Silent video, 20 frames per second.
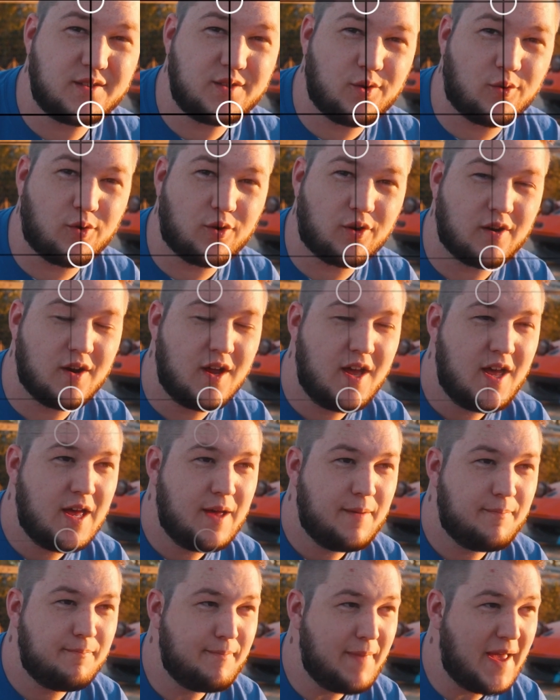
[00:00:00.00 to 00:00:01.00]
your
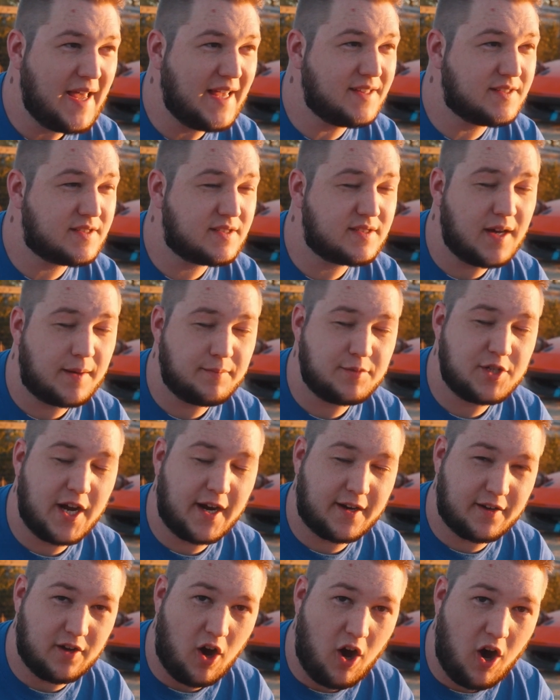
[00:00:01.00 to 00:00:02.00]
main
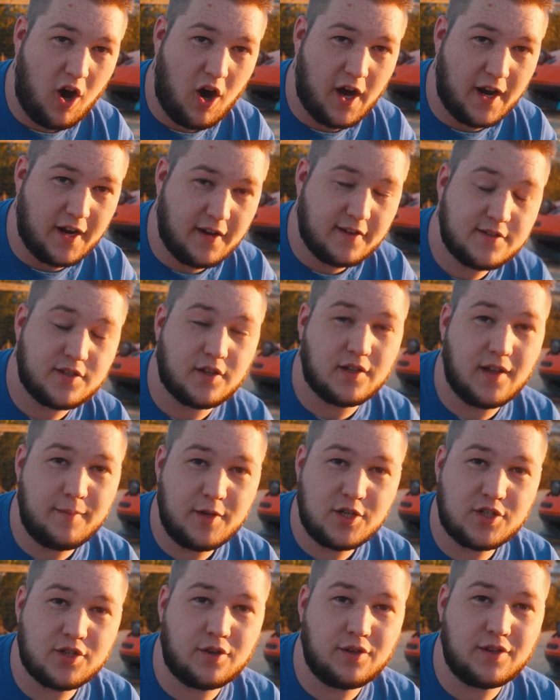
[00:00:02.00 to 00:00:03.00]
subject on. So let
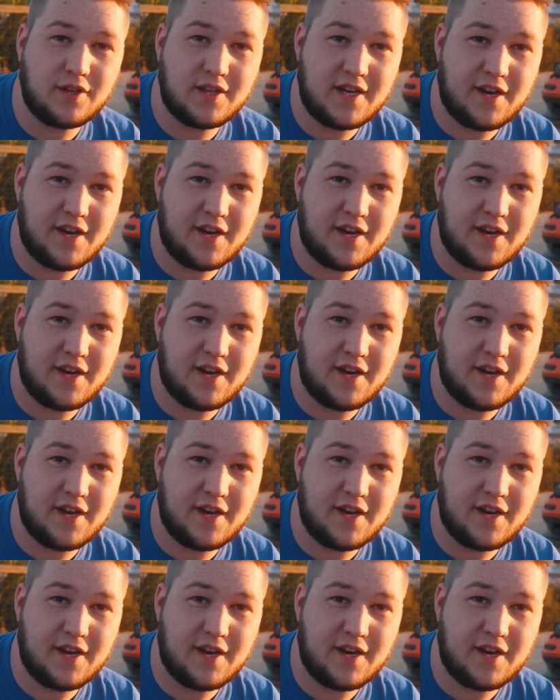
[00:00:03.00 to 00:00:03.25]
me show you the